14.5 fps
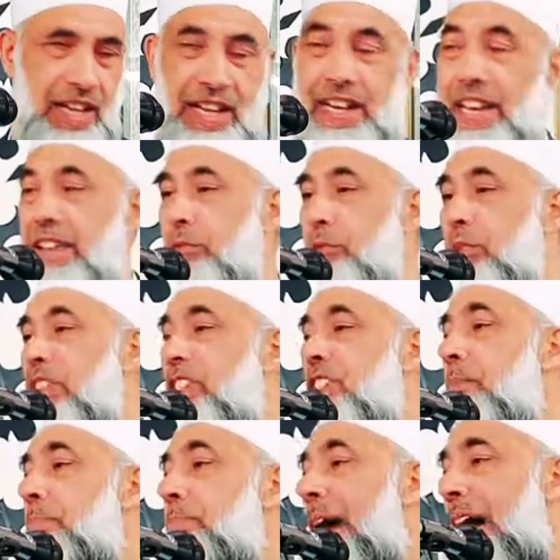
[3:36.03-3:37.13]
Live within the
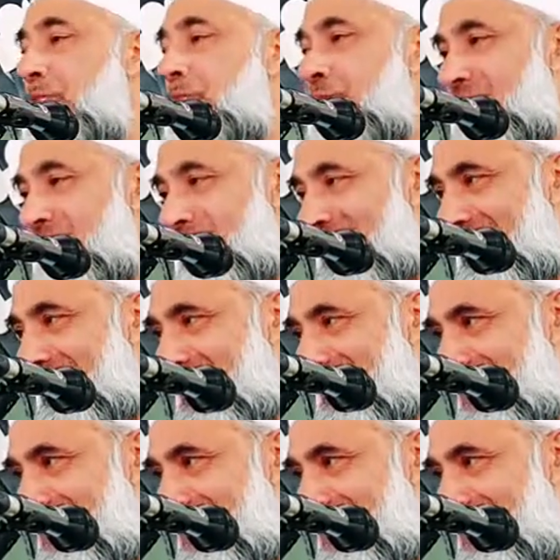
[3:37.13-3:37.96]
bounds of Allah.